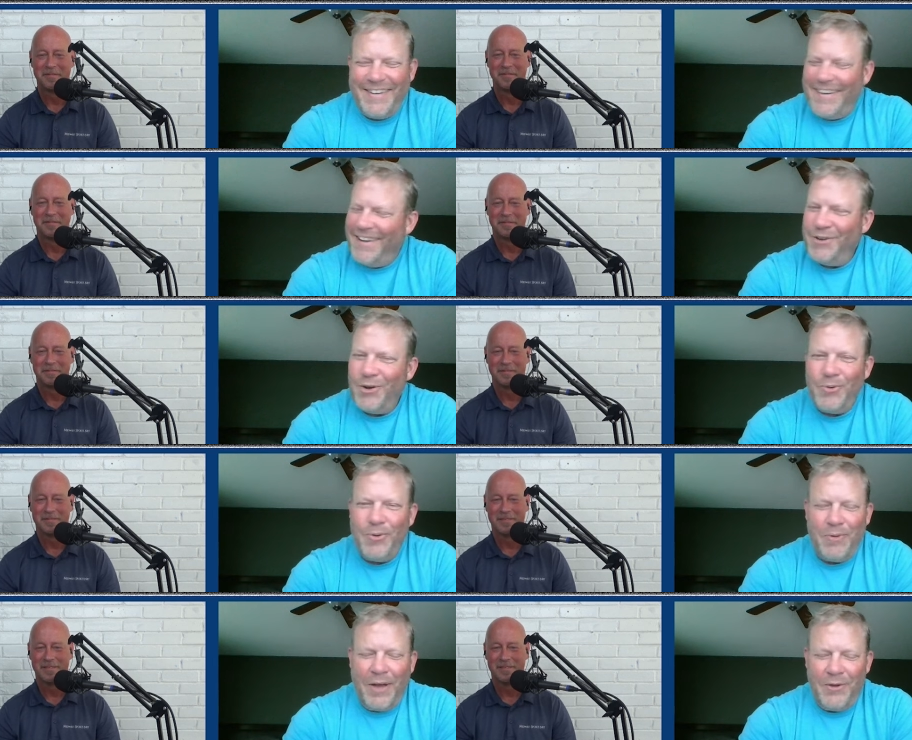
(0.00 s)
Speaker 1: I know we'll
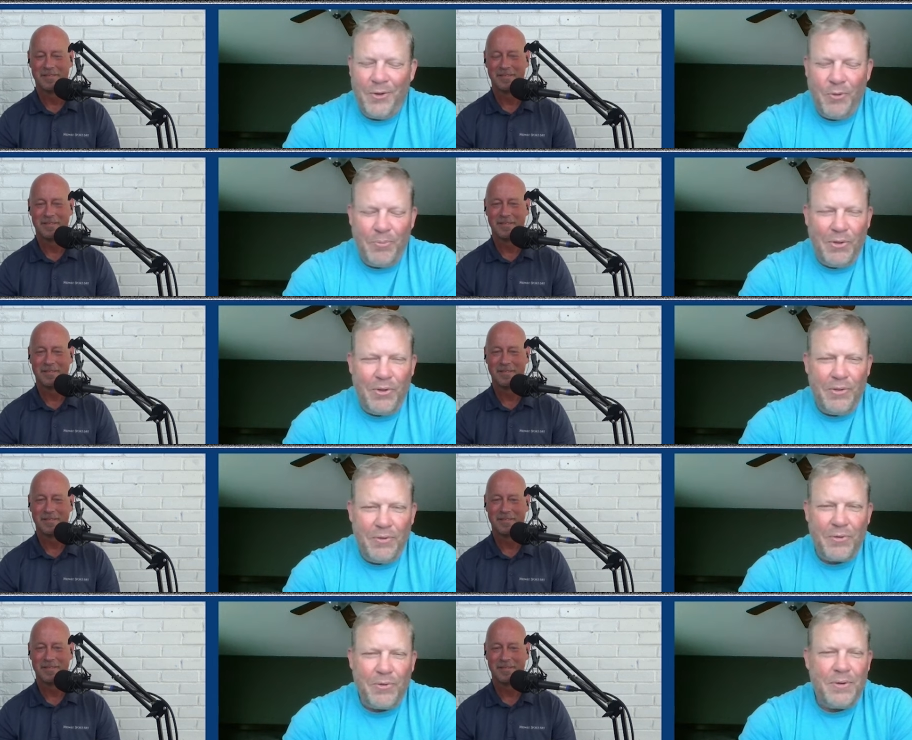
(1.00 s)
I know we'll pull
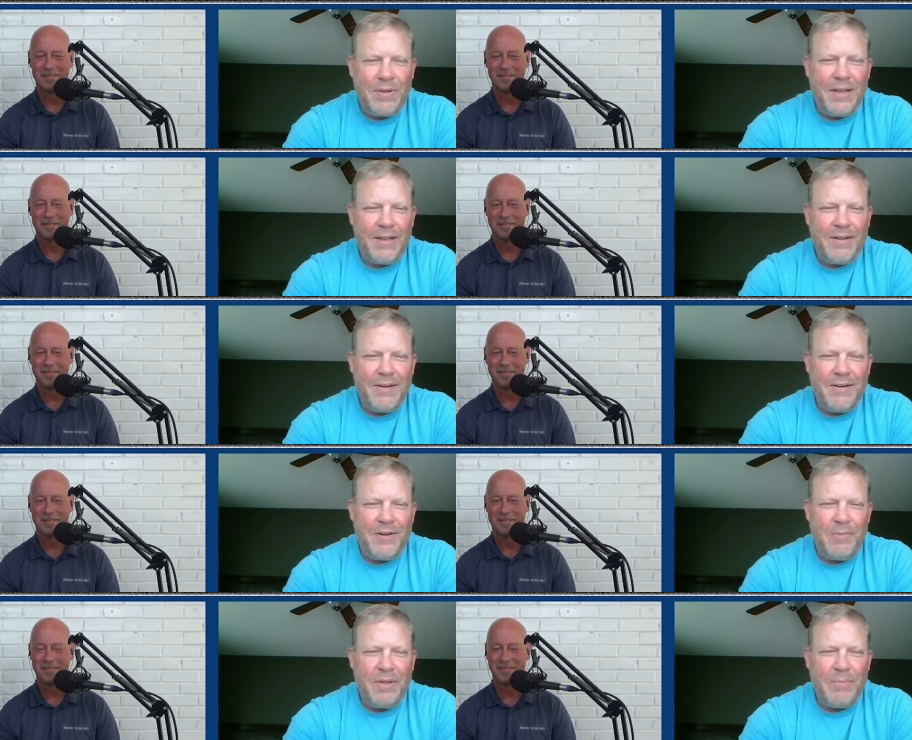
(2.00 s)
through and get it done. It'll
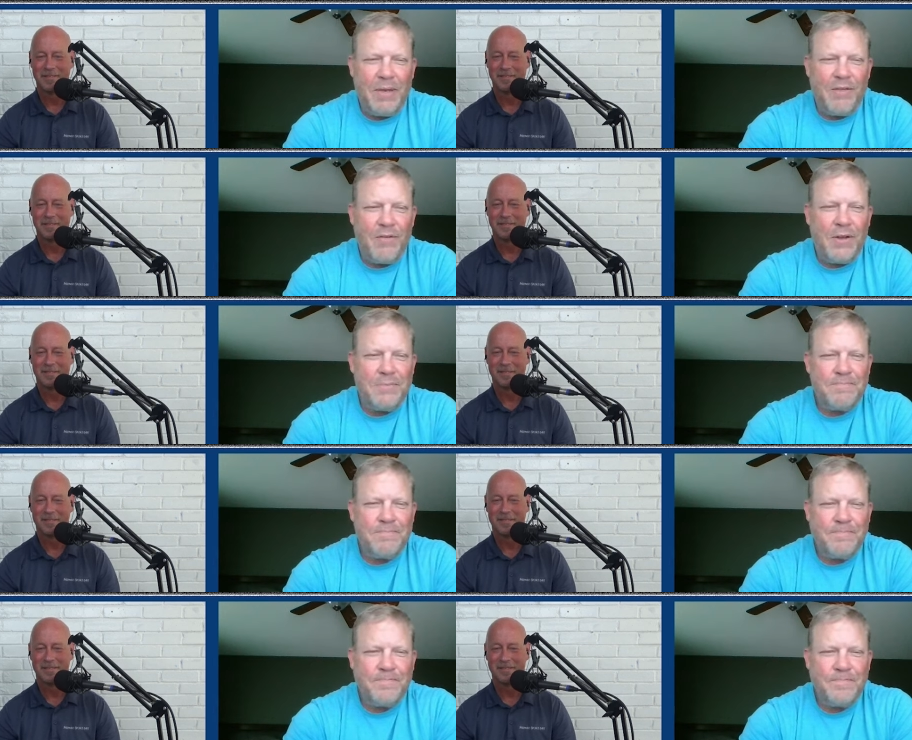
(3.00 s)
be a big event.
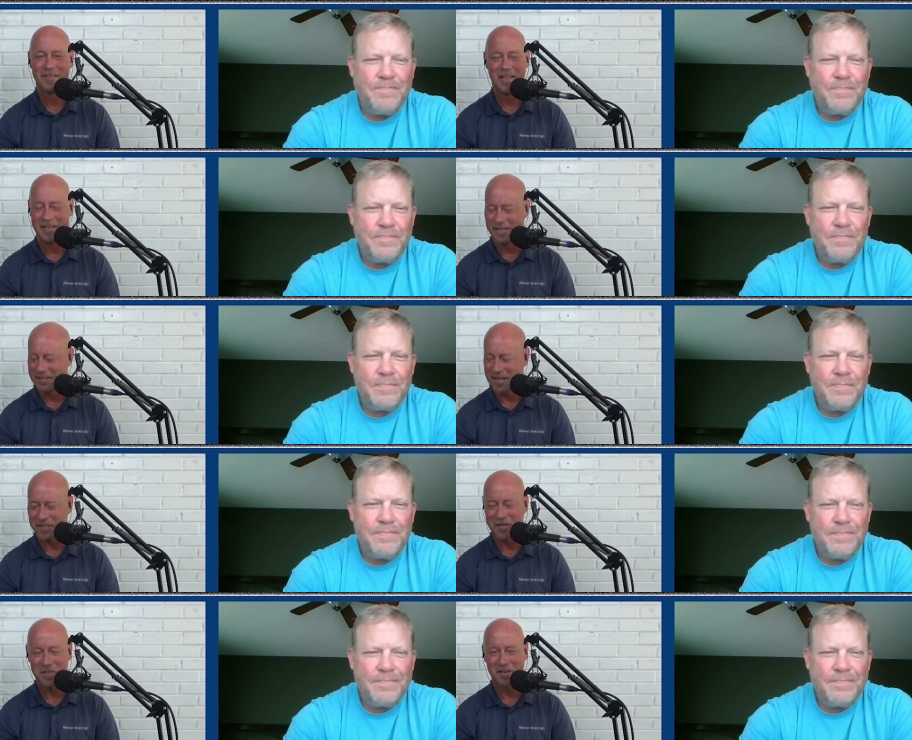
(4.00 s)
Speaker 2: That sounds
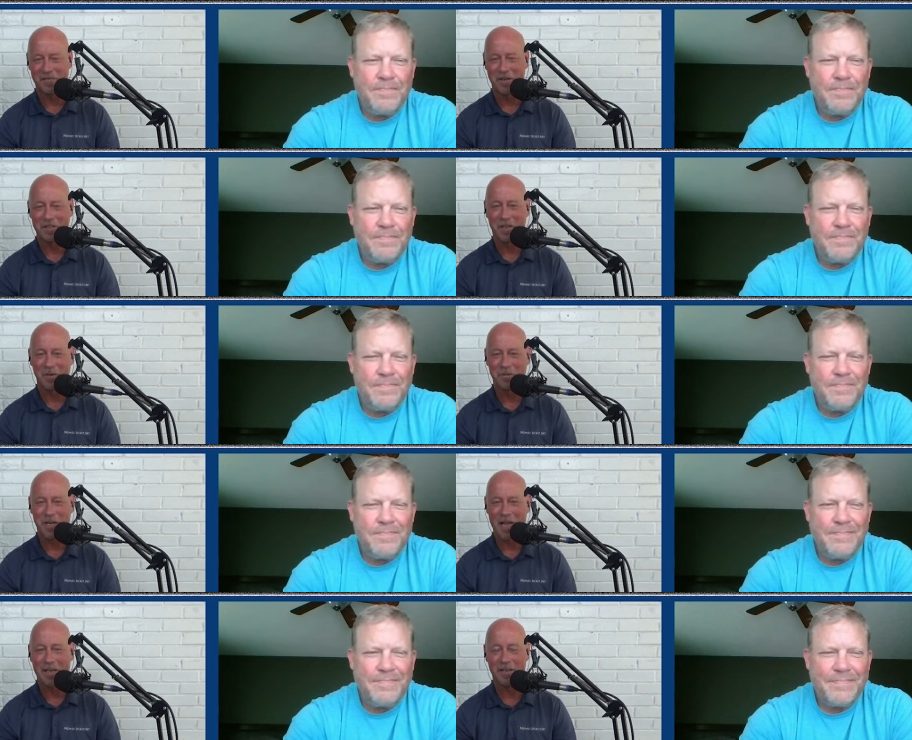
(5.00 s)
like fun, coach.
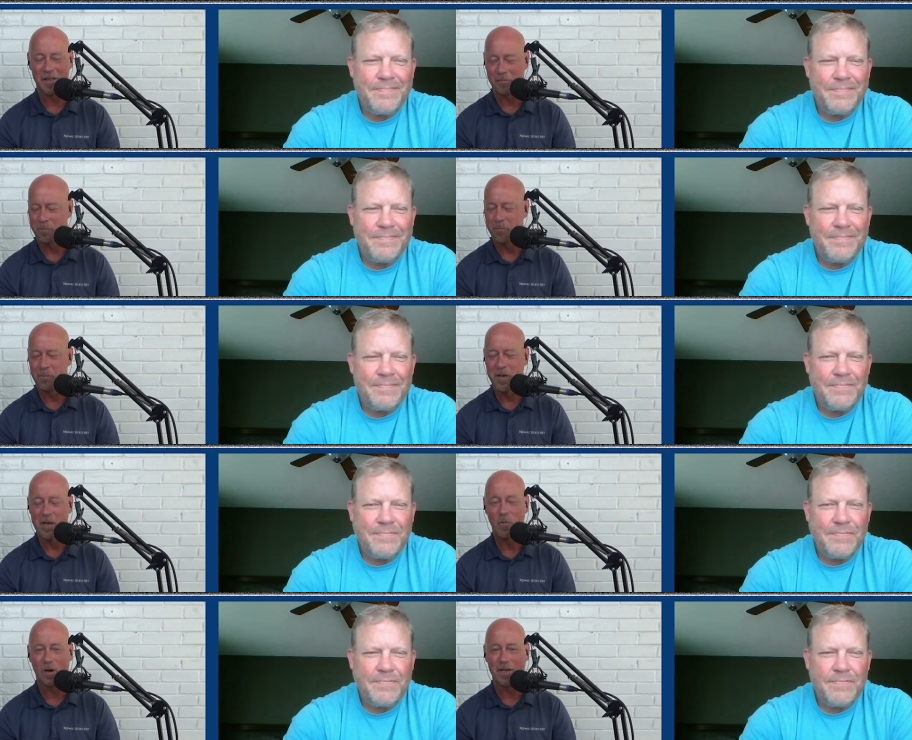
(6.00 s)
And being
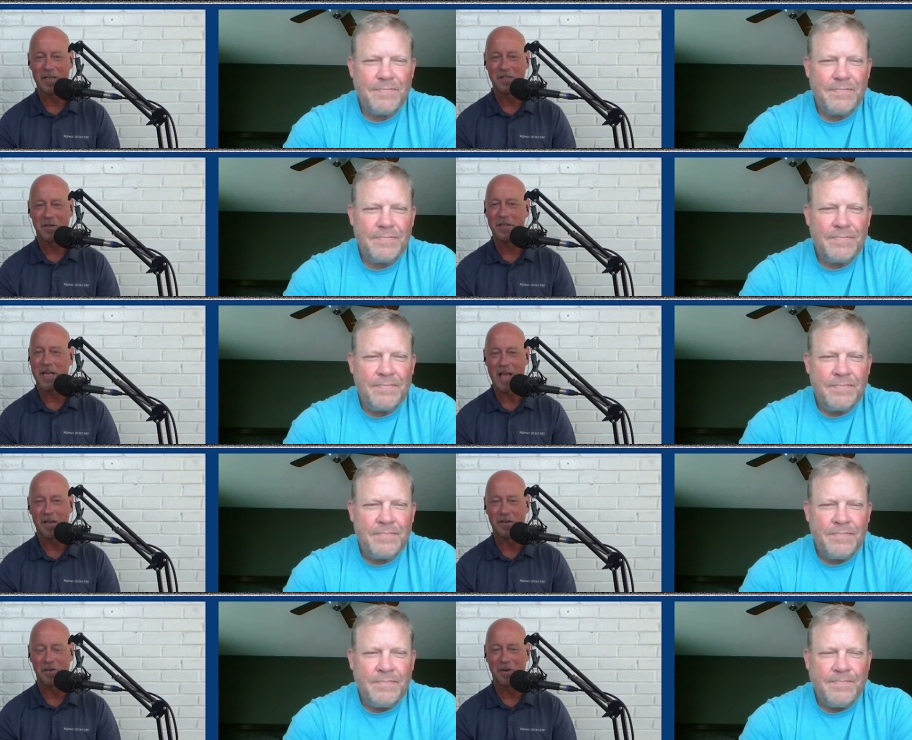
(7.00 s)
where it is on the
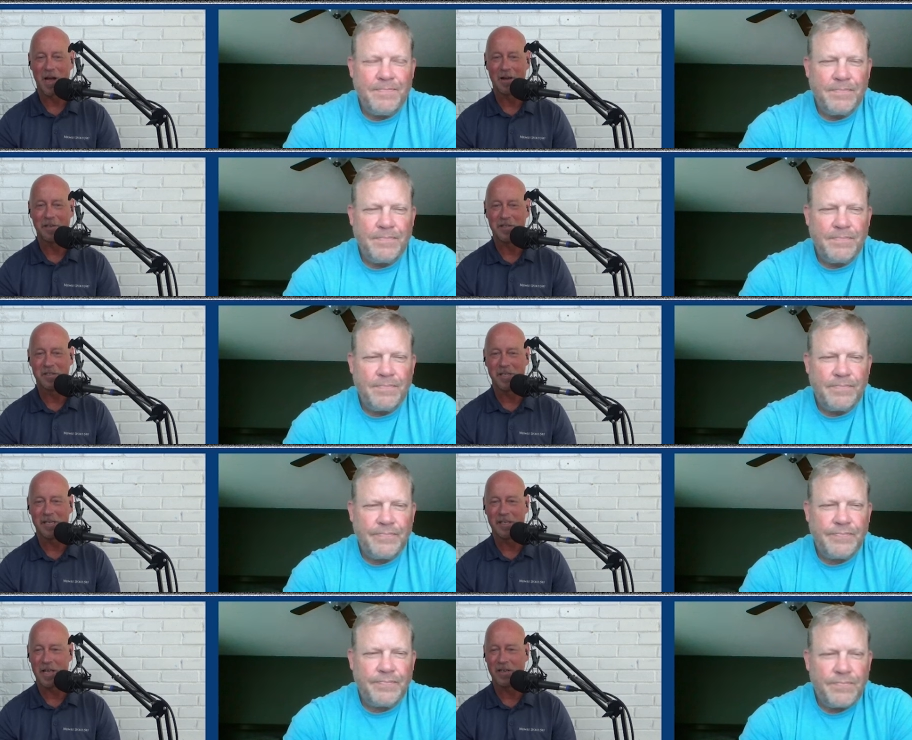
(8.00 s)
calendar, obviously,
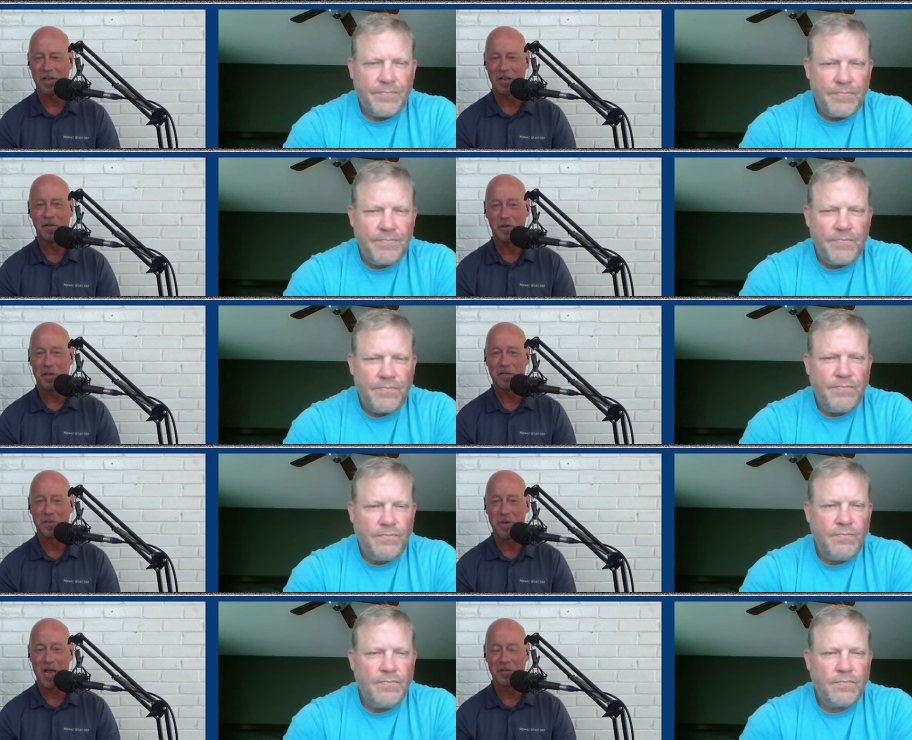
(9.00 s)
it, it could get some
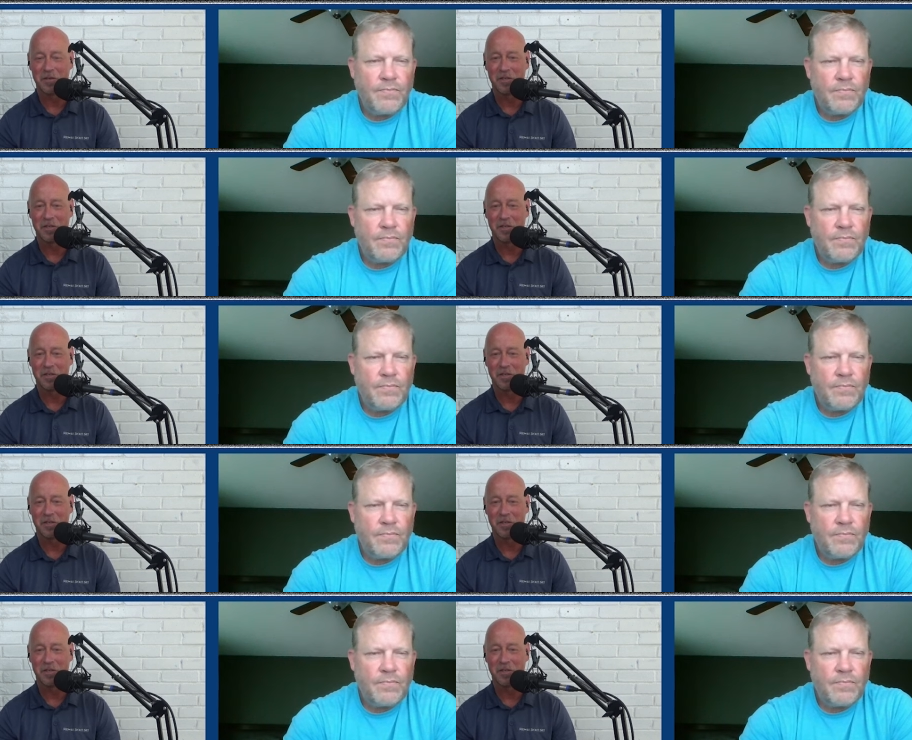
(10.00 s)
national